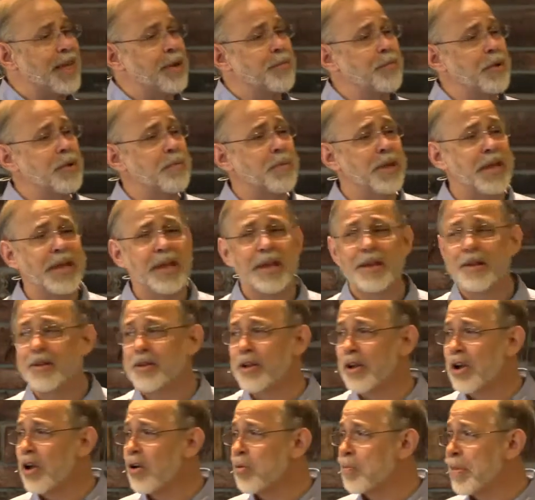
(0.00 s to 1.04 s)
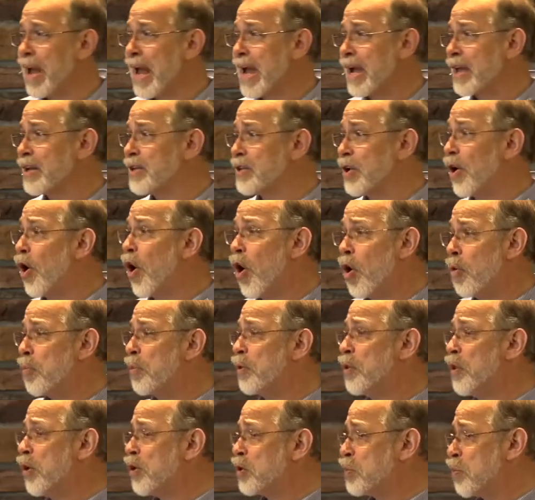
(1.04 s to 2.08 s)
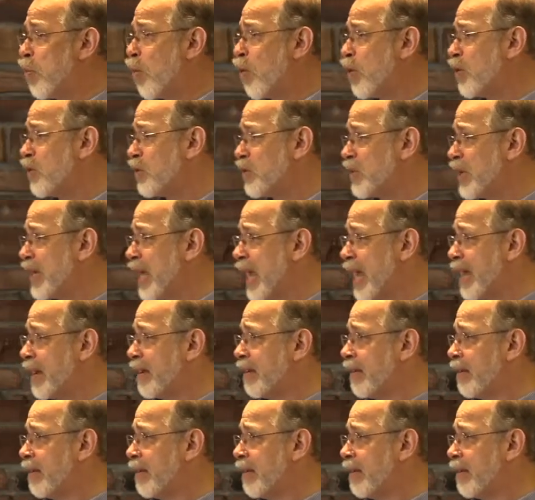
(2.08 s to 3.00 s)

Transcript: then we begin to go back and to open those portals again.